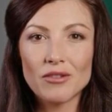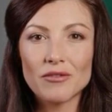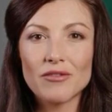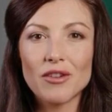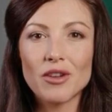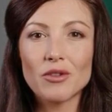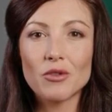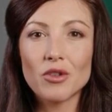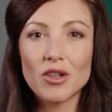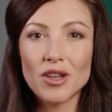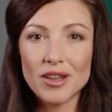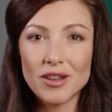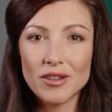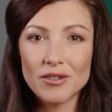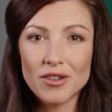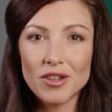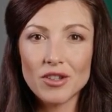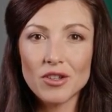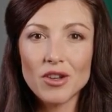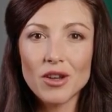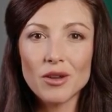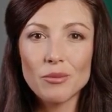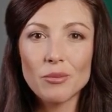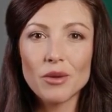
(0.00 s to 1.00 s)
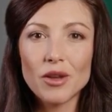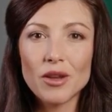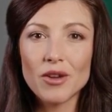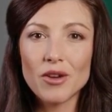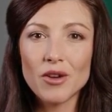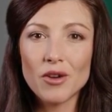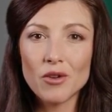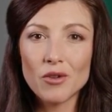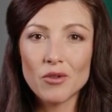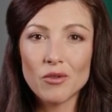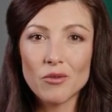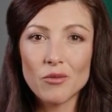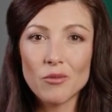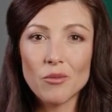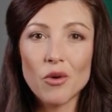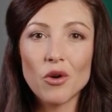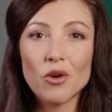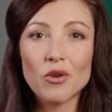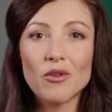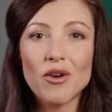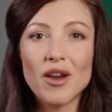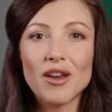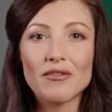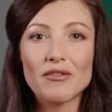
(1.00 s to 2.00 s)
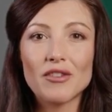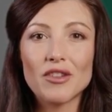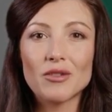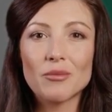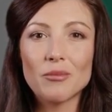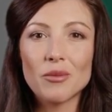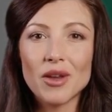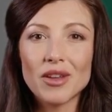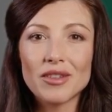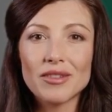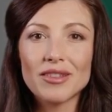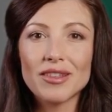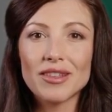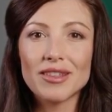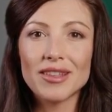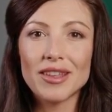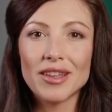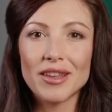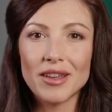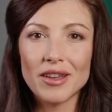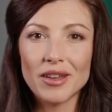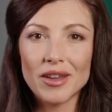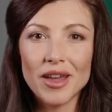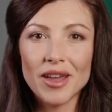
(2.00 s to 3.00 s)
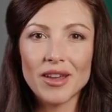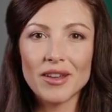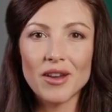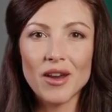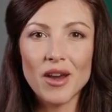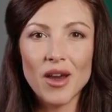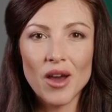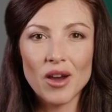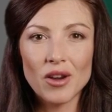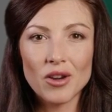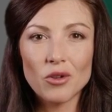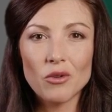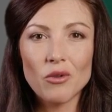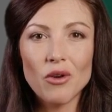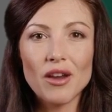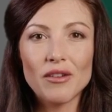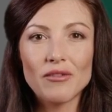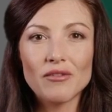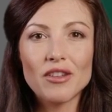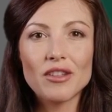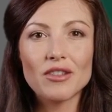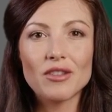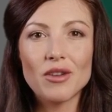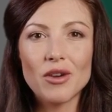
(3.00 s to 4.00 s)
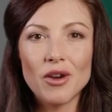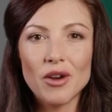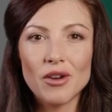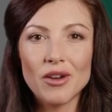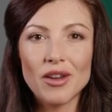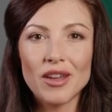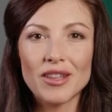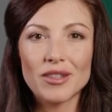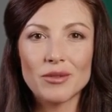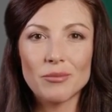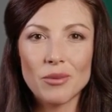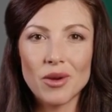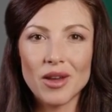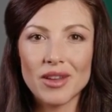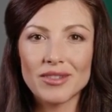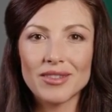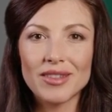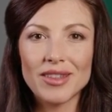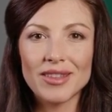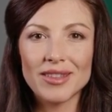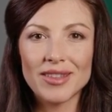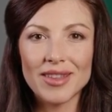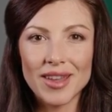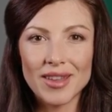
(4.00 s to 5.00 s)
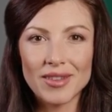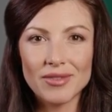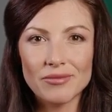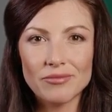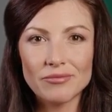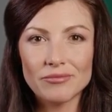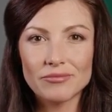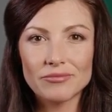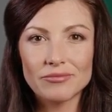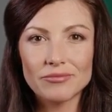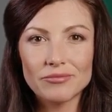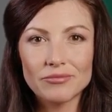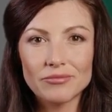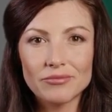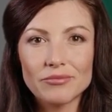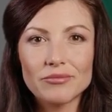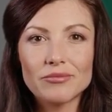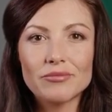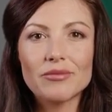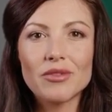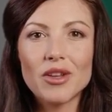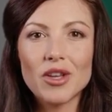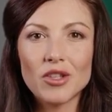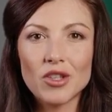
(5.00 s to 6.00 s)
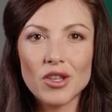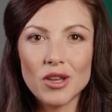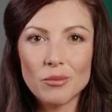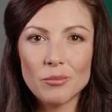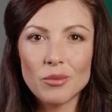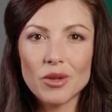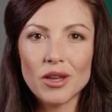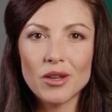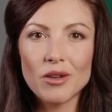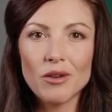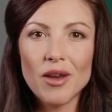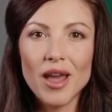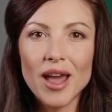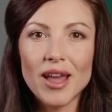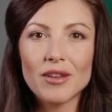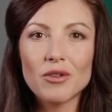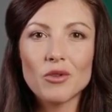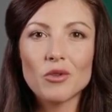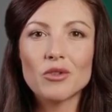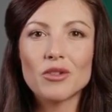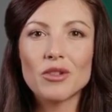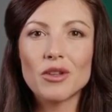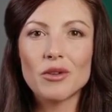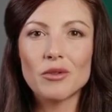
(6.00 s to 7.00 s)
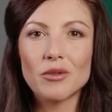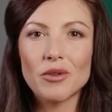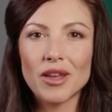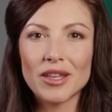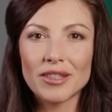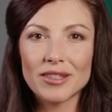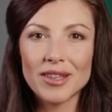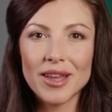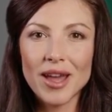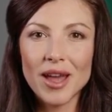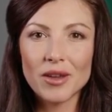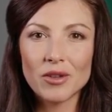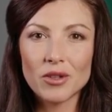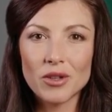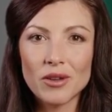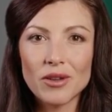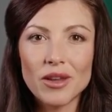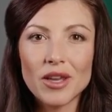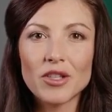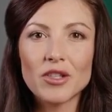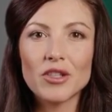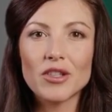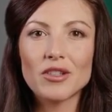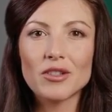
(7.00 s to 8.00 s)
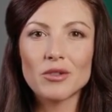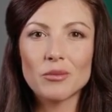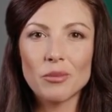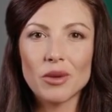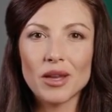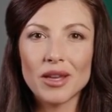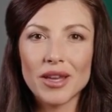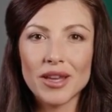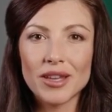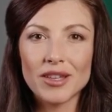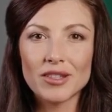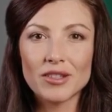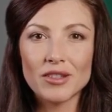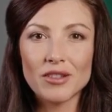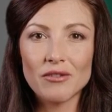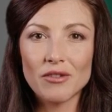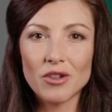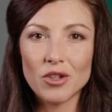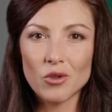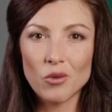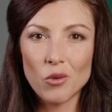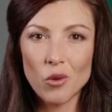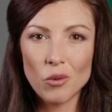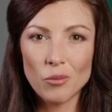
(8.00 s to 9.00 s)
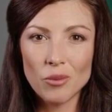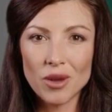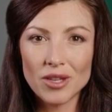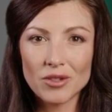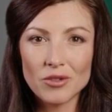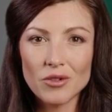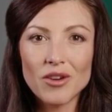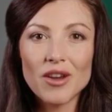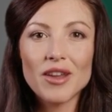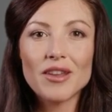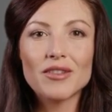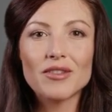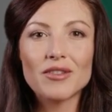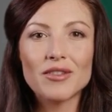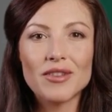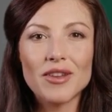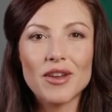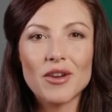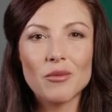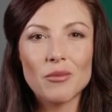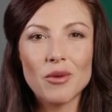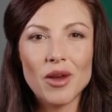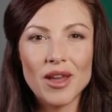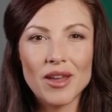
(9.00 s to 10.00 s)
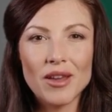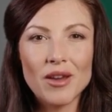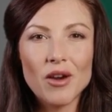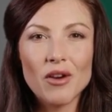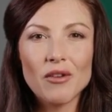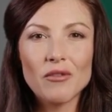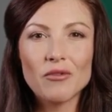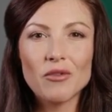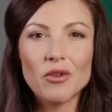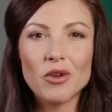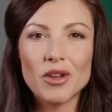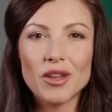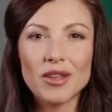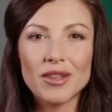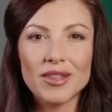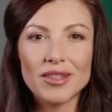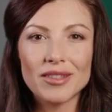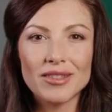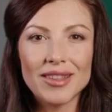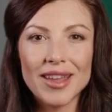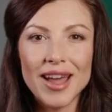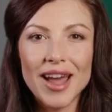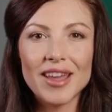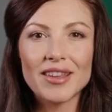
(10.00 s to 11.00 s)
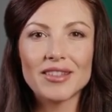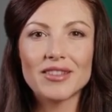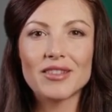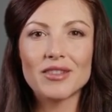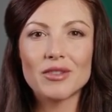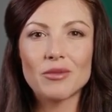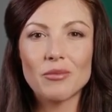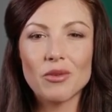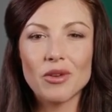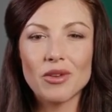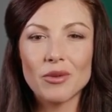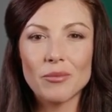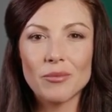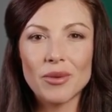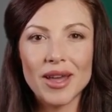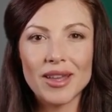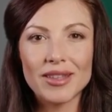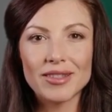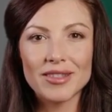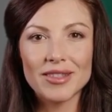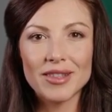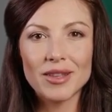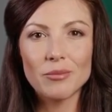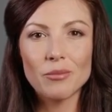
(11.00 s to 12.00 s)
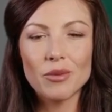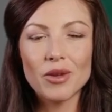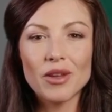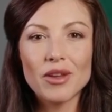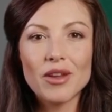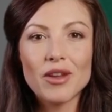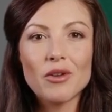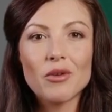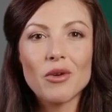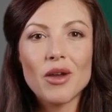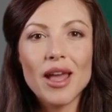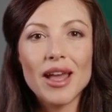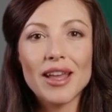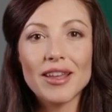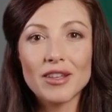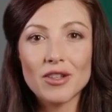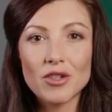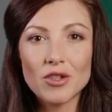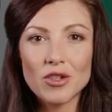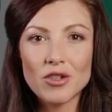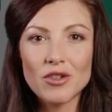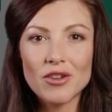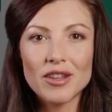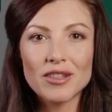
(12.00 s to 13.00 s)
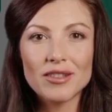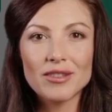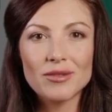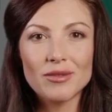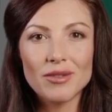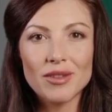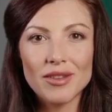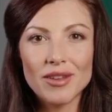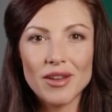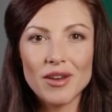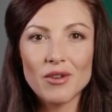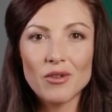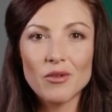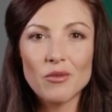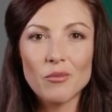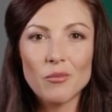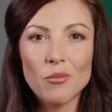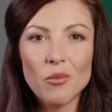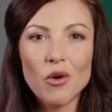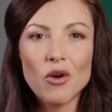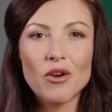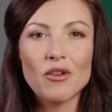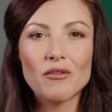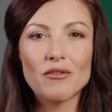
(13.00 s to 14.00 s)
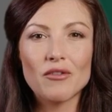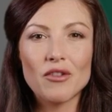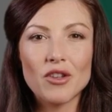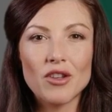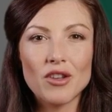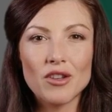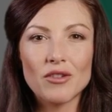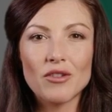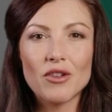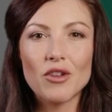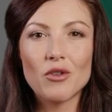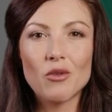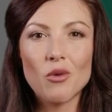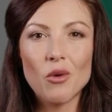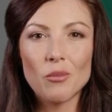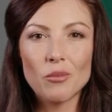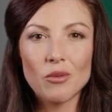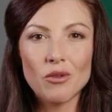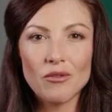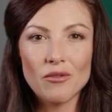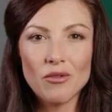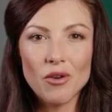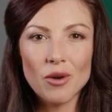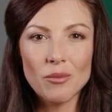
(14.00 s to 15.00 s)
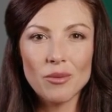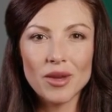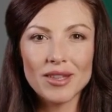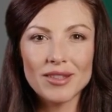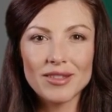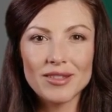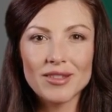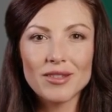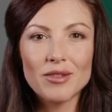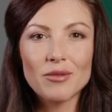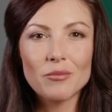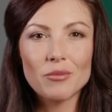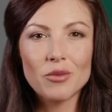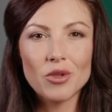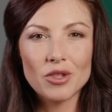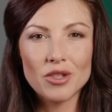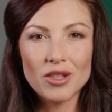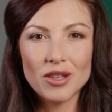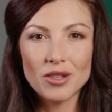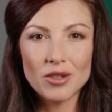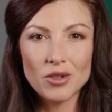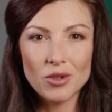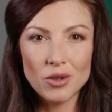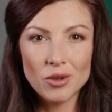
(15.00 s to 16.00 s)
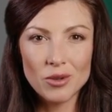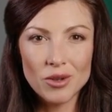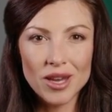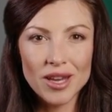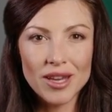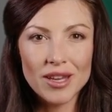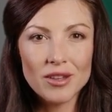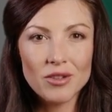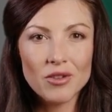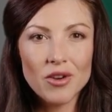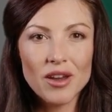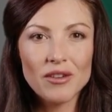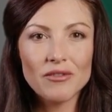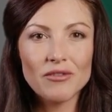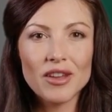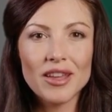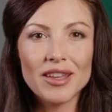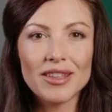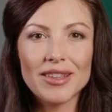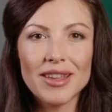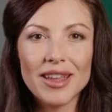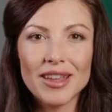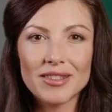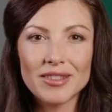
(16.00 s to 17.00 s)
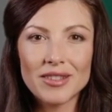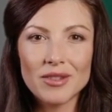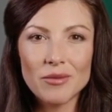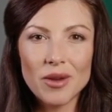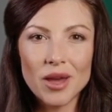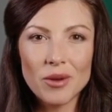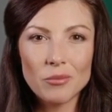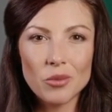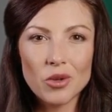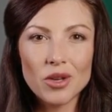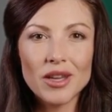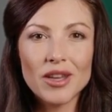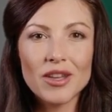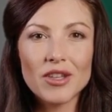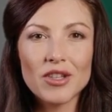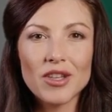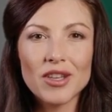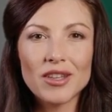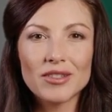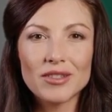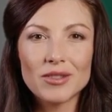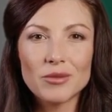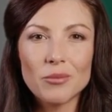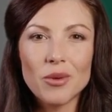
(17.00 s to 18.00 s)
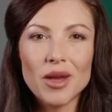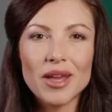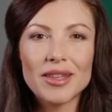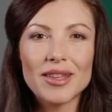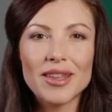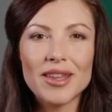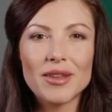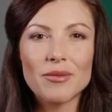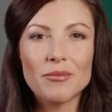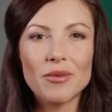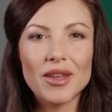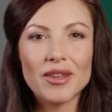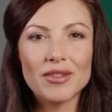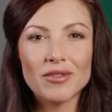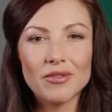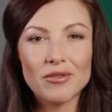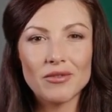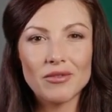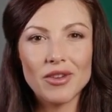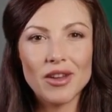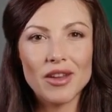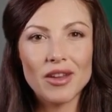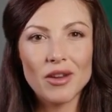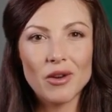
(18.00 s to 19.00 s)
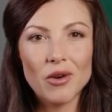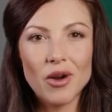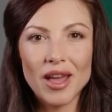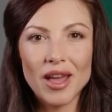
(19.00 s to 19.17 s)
function of the G P U, or graphics processing unit, on a graphics card is processing. The G P U handles complex calculations related to visual rendering, thereby offloading these tasks from the main C P U and ensuring smoother, more efficient visual performance, particularly in graphic-intensive applications like gaming, video